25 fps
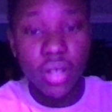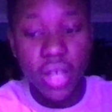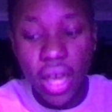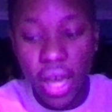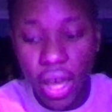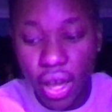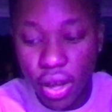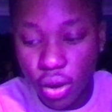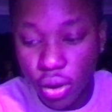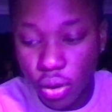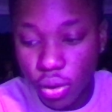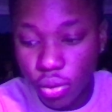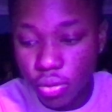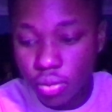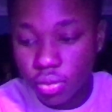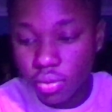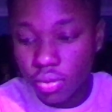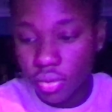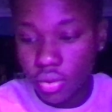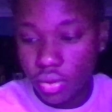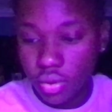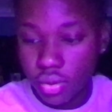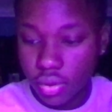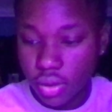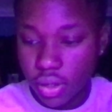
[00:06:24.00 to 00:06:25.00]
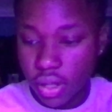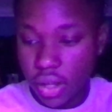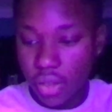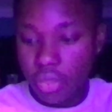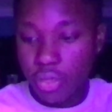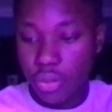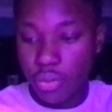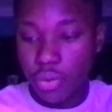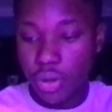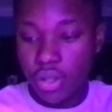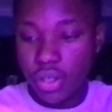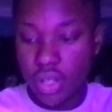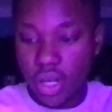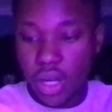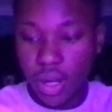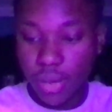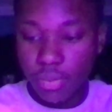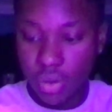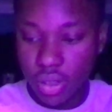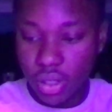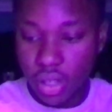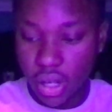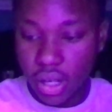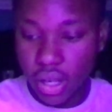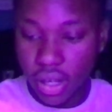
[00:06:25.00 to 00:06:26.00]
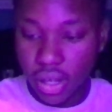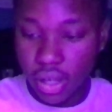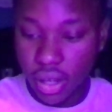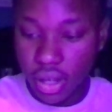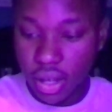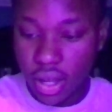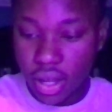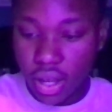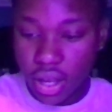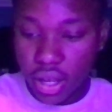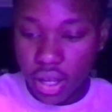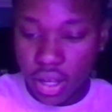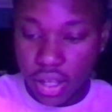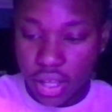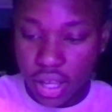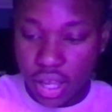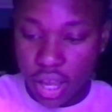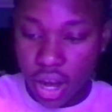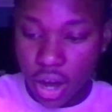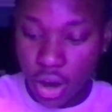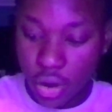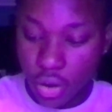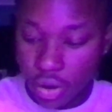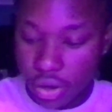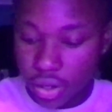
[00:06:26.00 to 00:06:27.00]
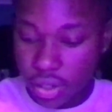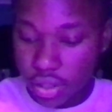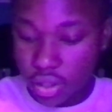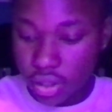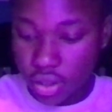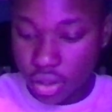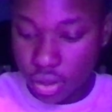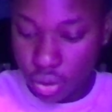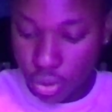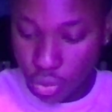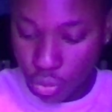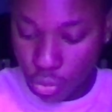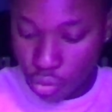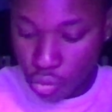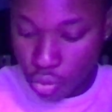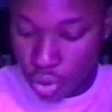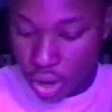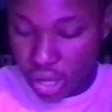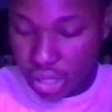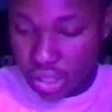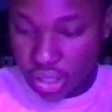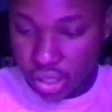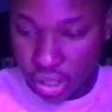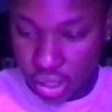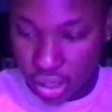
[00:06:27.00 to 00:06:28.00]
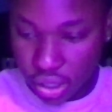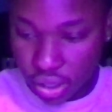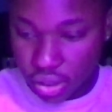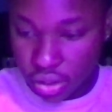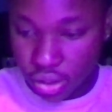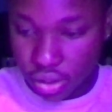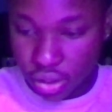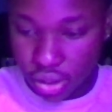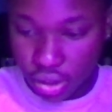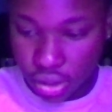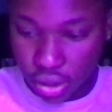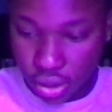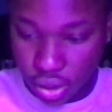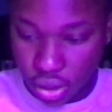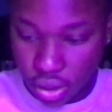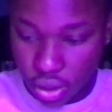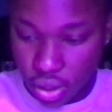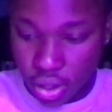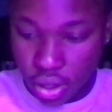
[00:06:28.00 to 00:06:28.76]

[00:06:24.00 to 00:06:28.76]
kale like three times today, carrots, raisins,